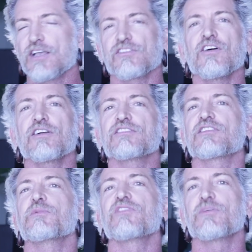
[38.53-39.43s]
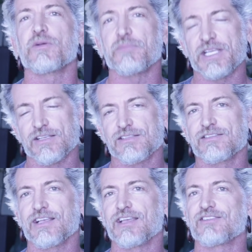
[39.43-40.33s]
As long as some of them are
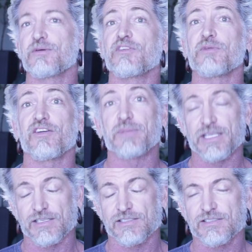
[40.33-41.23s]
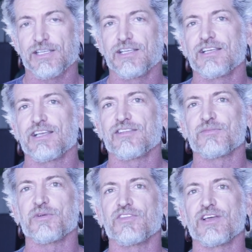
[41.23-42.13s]
meanies, and some of them have penis, and
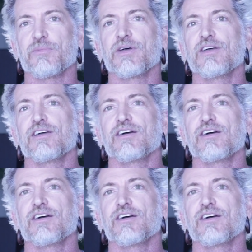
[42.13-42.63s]
some of them,